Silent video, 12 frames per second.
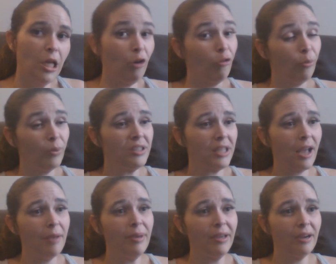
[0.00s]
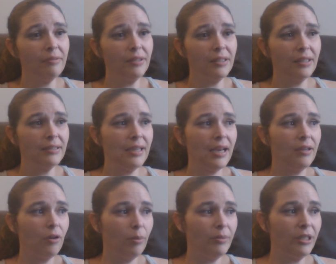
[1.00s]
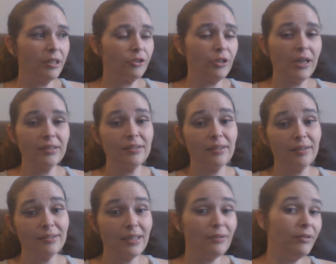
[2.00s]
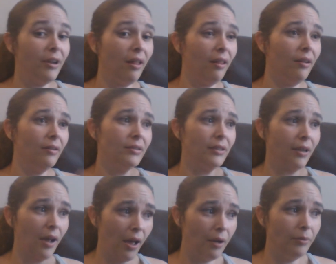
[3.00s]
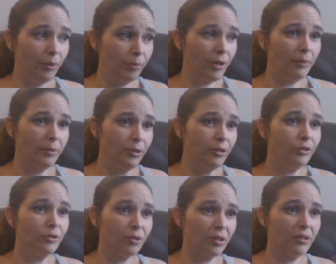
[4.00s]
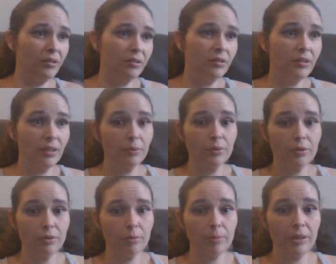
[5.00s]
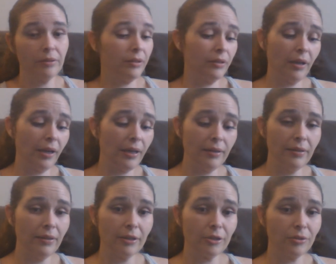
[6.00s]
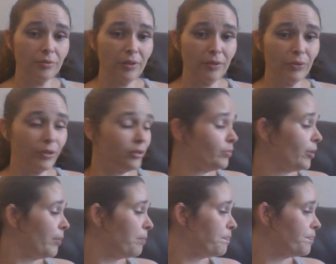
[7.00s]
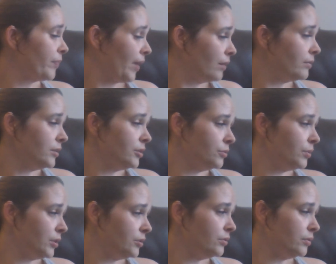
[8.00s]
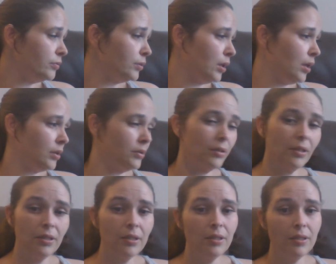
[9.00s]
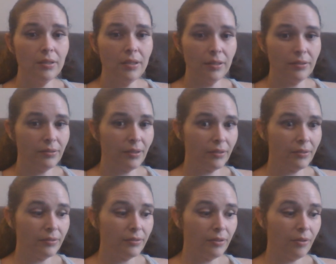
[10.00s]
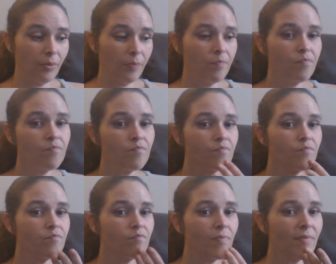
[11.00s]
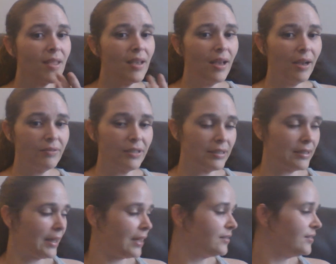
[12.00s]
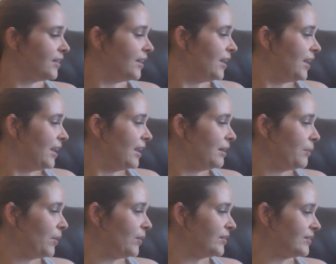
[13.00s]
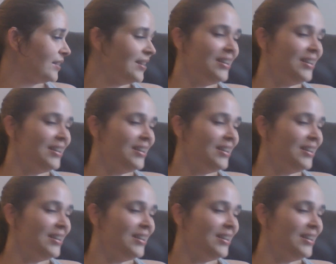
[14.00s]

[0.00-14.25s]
the ones I make, I really like to add almond extract and I like to add vanilla. I was like, I will probably just strictly stick with cocoa powder and not add any extra flavoring, but I really do want to do a full-on taste test, so I have to get to that. Anyways,